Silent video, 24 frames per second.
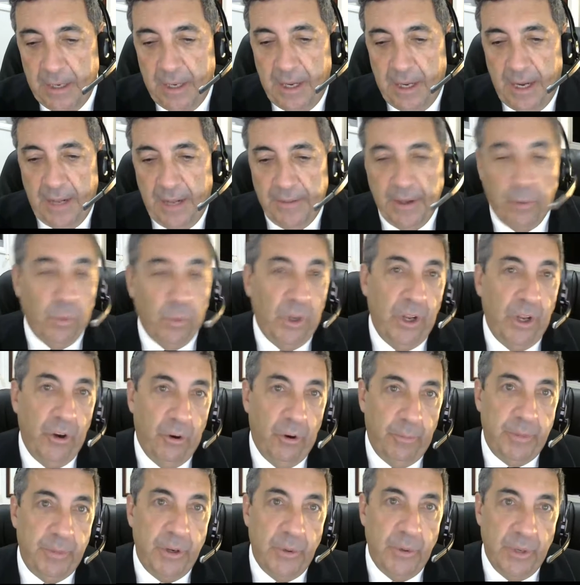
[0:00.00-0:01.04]
And that will
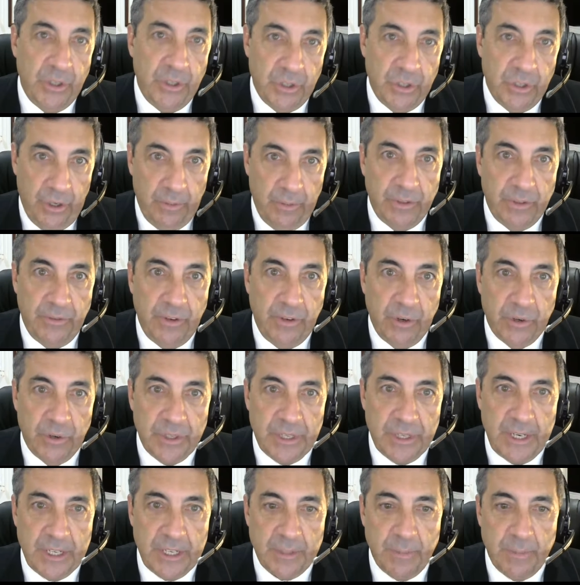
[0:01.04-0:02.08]
help you in terms of your
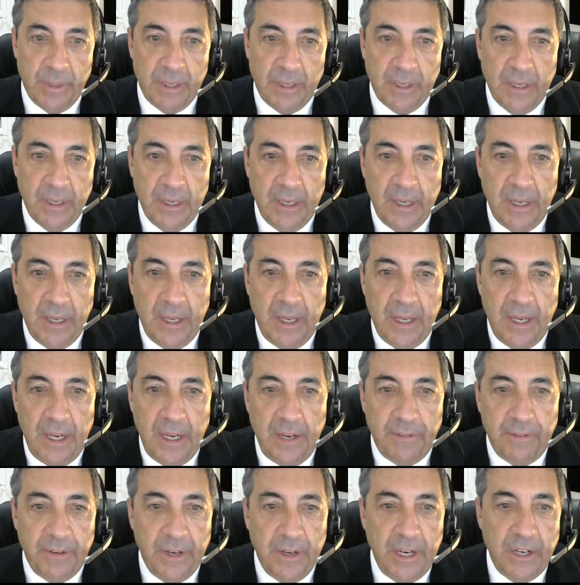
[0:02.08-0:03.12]
assessment.
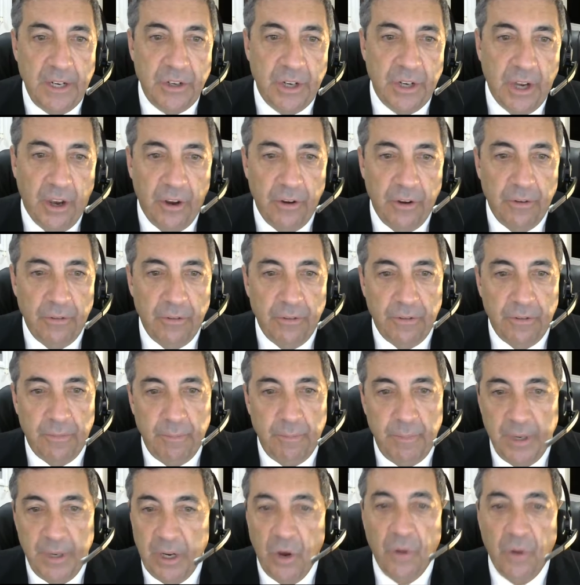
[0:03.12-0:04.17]
If you need to go
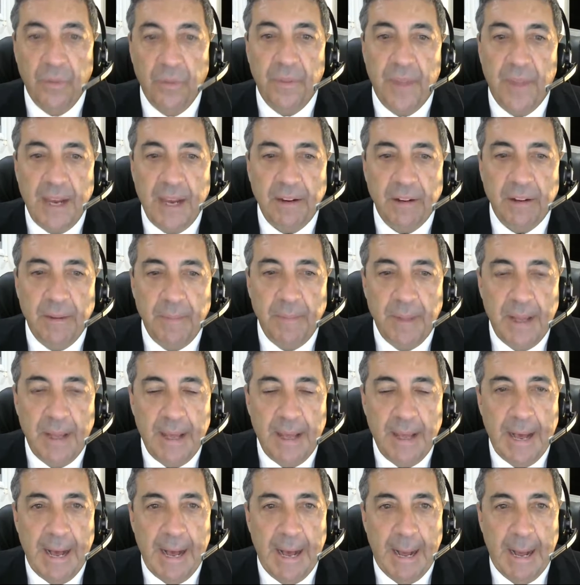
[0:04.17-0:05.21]
beyond that,
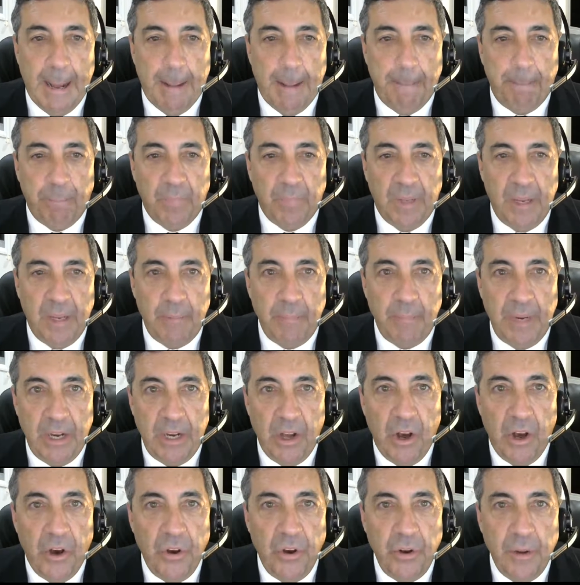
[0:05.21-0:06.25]
let me
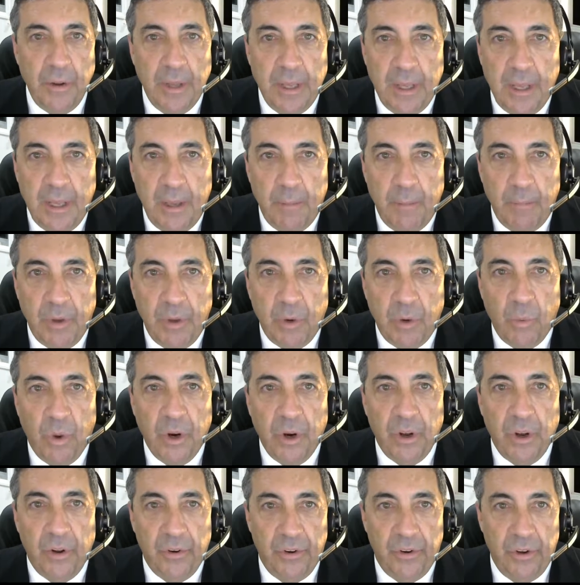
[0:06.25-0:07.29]
know. But what
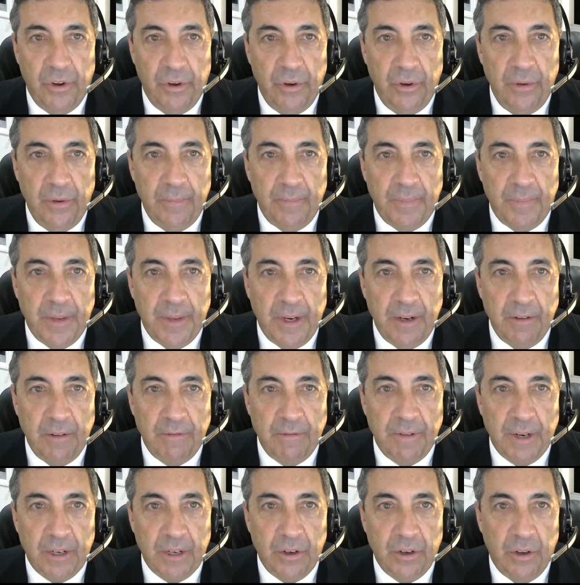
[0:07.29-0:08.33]
I'll do, and in
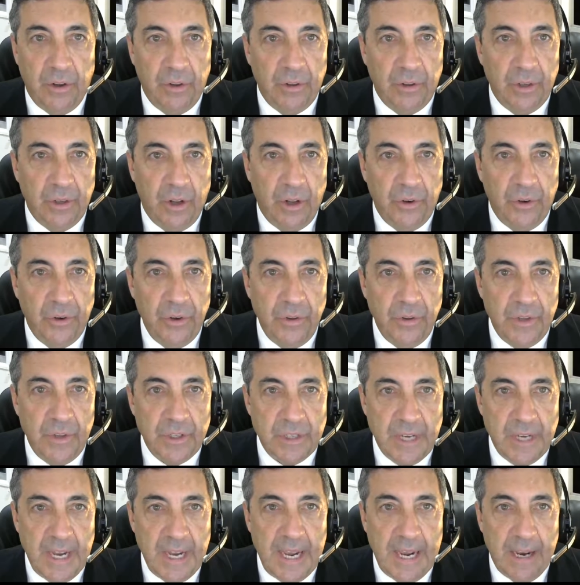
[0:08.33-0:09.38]
fact I'll do
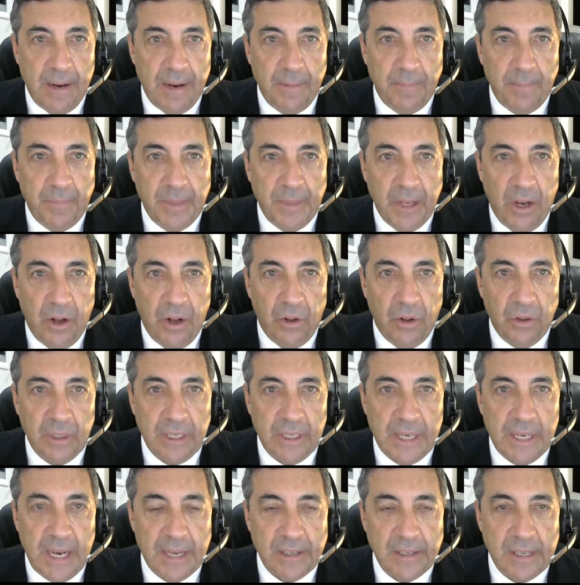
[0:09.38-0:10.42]
this now, I'll
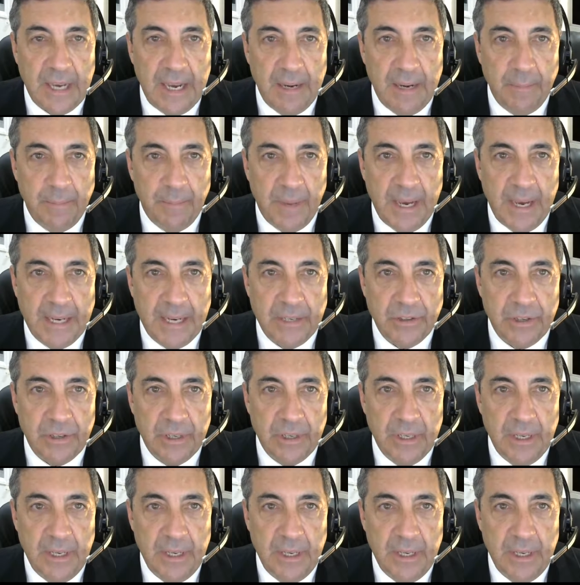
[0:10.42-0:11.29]
cut and paste